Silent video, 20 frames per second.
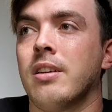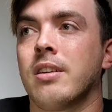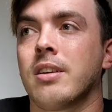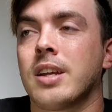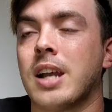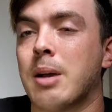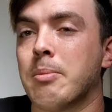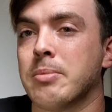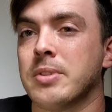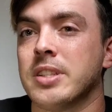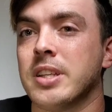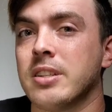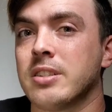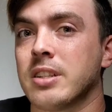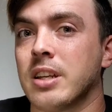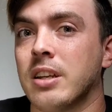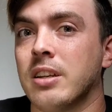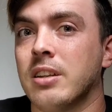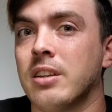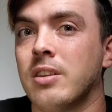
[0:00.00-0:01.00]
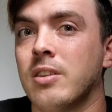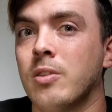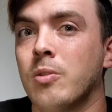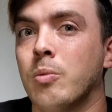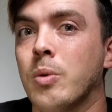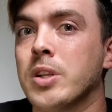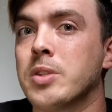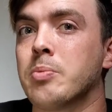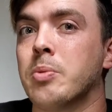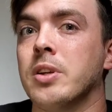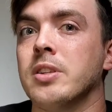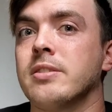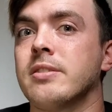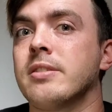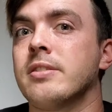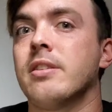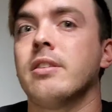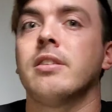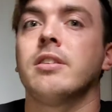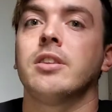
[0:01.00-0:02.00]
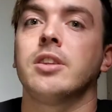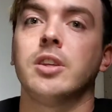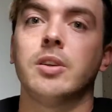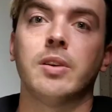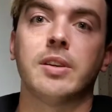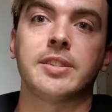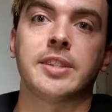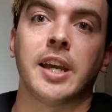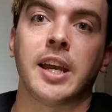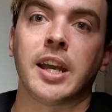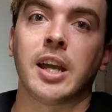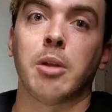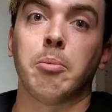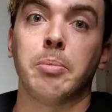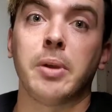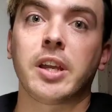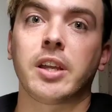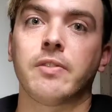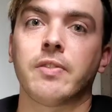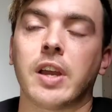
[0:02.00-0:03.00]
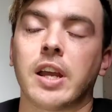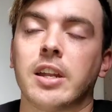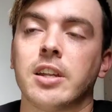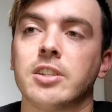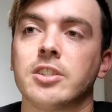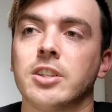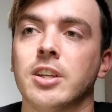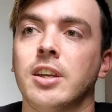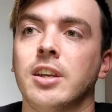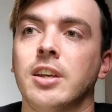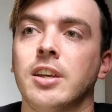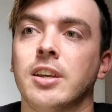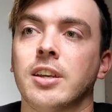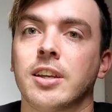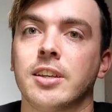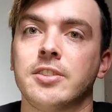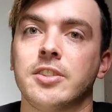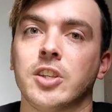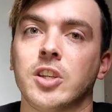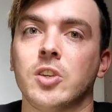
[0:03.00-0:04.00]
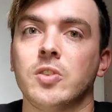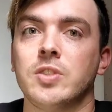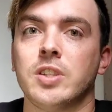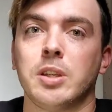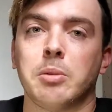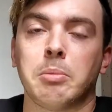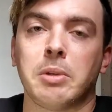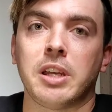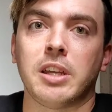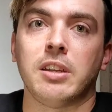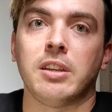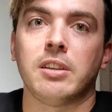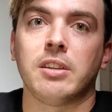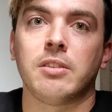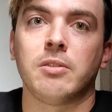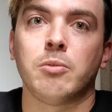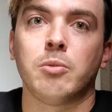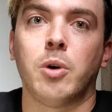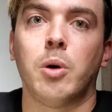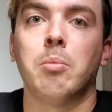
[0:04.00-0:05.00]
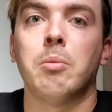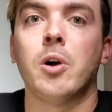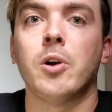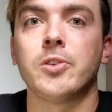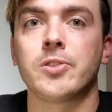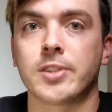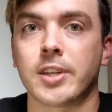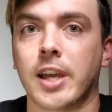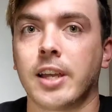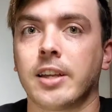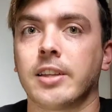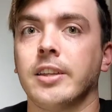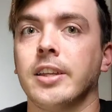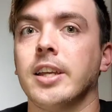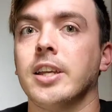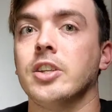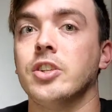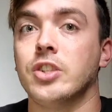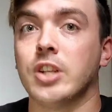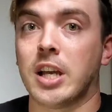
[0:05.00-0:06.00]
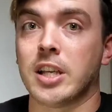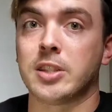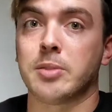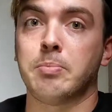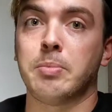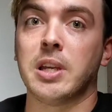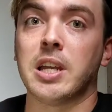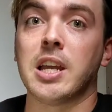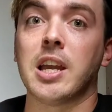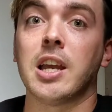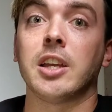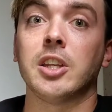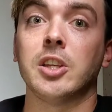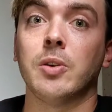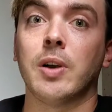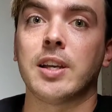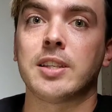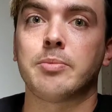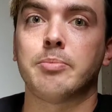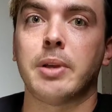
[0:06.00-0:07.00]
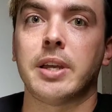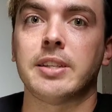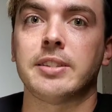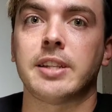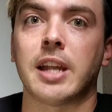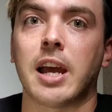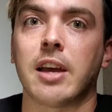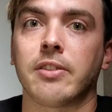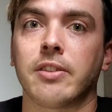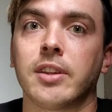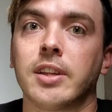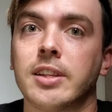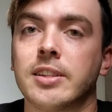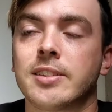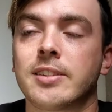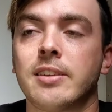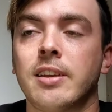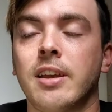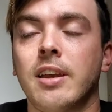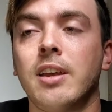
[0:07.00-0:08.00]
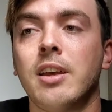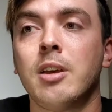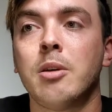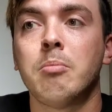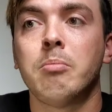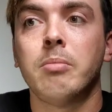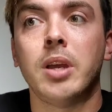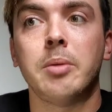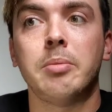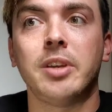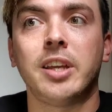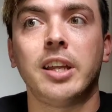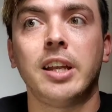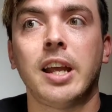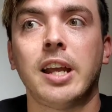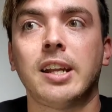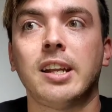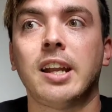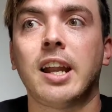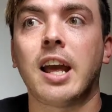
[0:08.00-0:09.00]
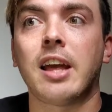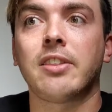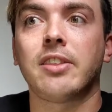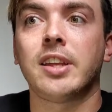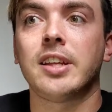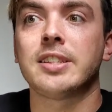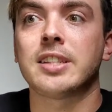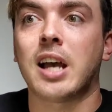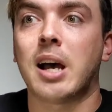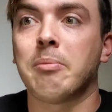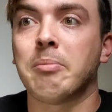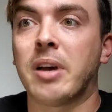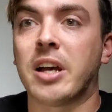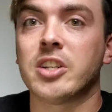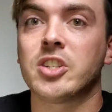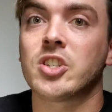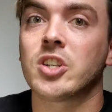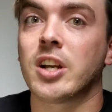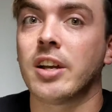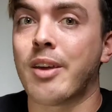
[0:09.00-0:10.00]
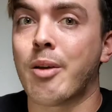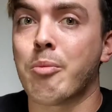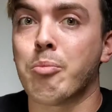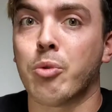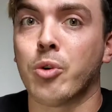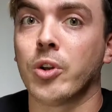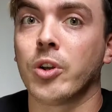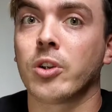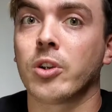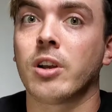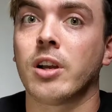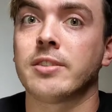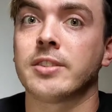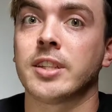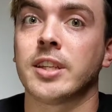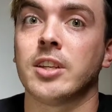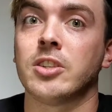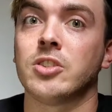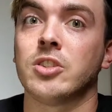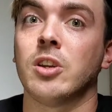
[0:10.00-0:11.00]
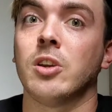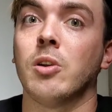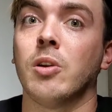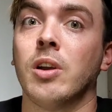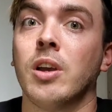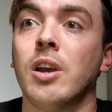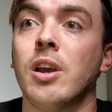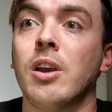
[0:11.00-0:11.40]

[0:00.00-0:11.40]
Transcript: competition, which puts the U S A at a big advantage because the Eugene meet will most likely just be U S based athletes, maybe Canadian athletes. I'm not sure how that border crossing issue